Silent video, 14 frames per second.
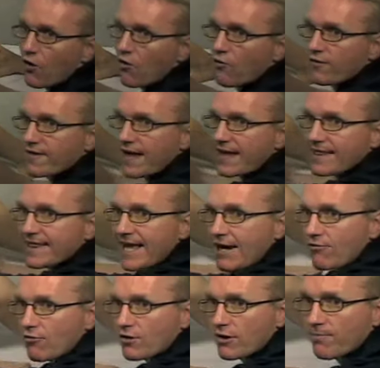over that
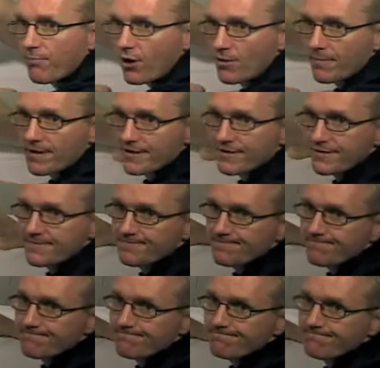lateral compartment.
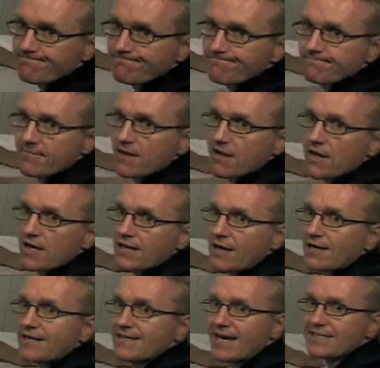
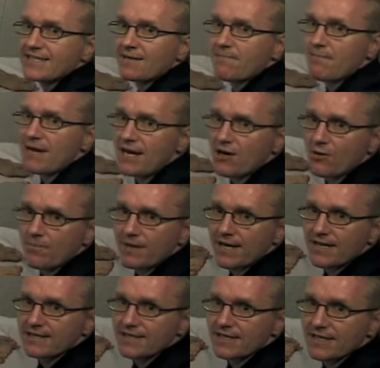Now to test a medial
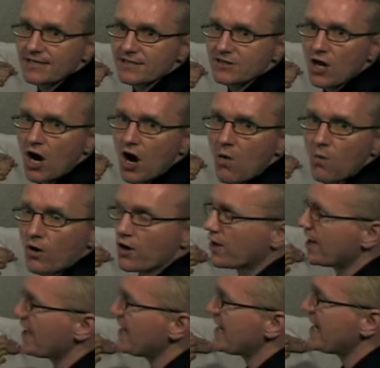meniscus, we're
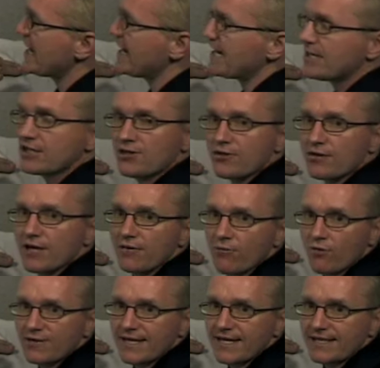going to internally
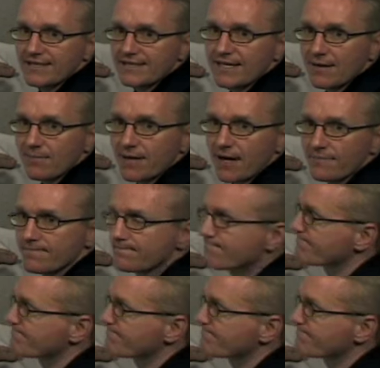rotate the tibia,